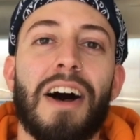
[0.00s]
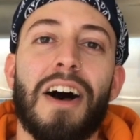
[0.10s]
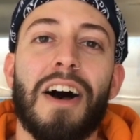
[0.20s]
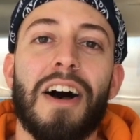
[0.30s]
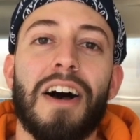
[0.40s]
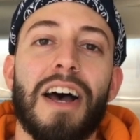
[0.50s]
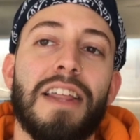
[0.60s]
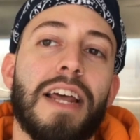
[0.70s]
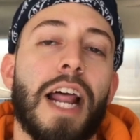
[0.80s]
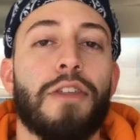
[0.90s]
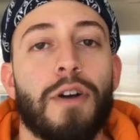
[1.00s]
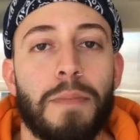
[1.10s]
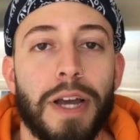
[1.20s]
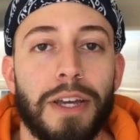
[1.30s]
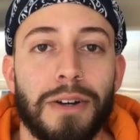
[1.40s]
and then I threw up
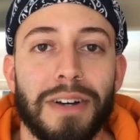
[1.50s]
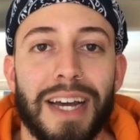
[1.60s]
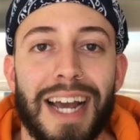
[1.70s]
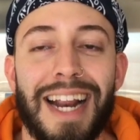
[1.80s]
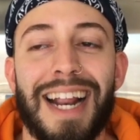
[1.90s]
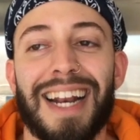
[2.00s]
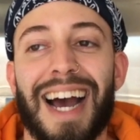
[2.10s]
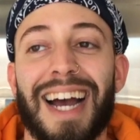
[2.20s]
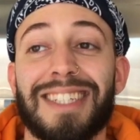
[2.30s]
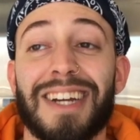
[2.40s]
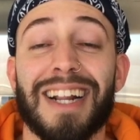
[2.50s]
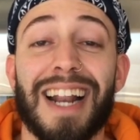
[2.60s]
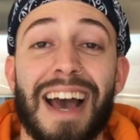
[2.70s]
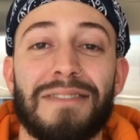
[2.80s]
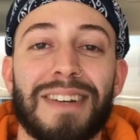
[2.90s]
on you. And I started
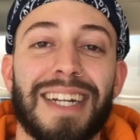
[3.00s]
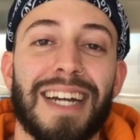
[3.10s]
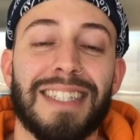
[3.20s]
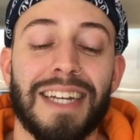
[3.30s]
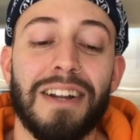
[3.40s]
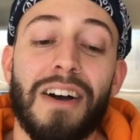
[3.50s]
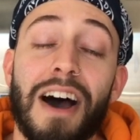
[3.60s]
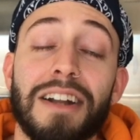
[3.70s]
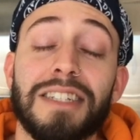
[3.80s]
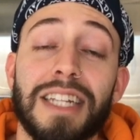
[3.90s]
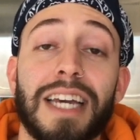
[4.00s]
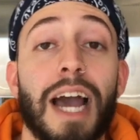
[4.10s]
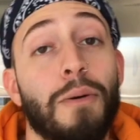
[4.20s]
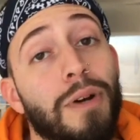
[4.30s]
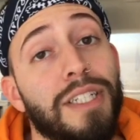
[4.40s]
laughing and I was like, no, honestly,
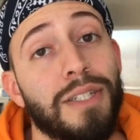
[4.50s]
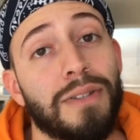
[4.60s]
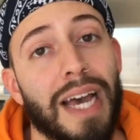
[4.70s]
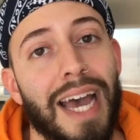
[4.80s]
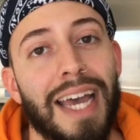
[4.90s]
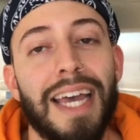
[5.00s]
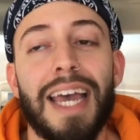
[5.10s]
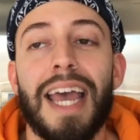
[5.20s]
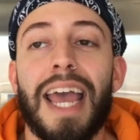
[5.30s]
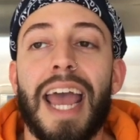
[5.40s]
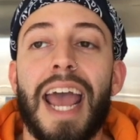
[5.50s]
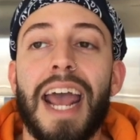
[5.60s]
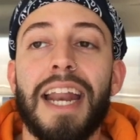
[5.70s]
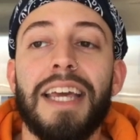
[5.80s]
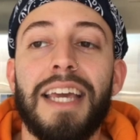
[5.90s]
I would do that.
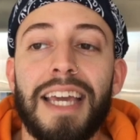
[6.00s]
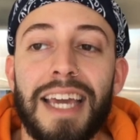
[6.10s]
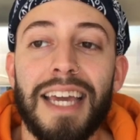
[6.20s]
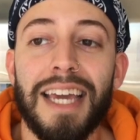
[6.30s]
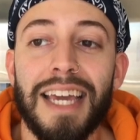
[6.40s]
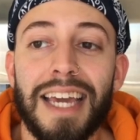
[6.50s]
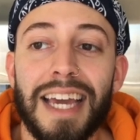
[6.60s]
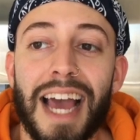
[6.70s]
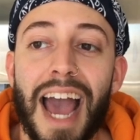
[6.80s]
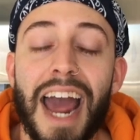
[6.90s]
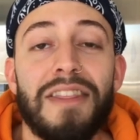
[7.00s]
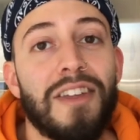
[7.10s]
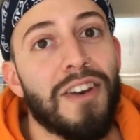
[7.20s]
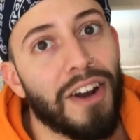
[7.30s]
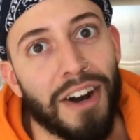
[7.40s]
And he had the
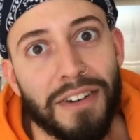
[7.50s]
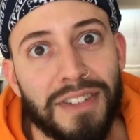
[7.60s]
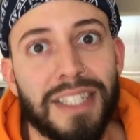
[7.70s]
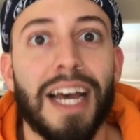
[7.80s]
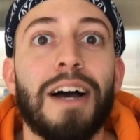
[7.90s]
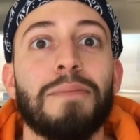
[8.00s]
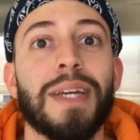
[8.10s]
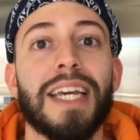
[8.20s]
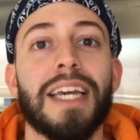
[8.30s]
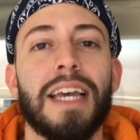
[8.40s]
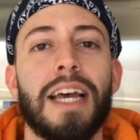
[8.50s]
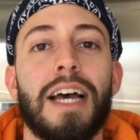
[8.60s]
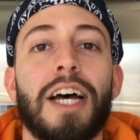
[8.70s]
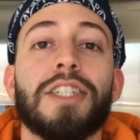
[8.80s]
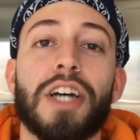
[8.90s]
nerve to tell me,
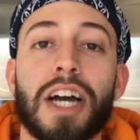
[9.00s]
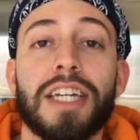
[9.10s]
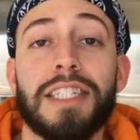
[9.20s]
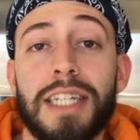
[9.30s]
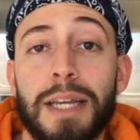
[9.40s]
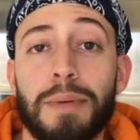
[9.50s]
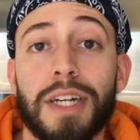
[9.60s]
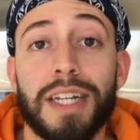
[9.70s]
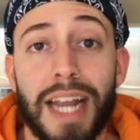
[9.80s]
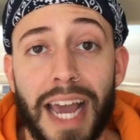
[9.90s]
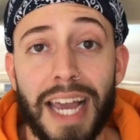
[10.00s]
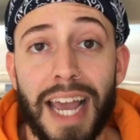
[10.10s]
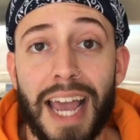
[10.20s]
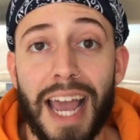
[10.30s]
talk is cheap, good night.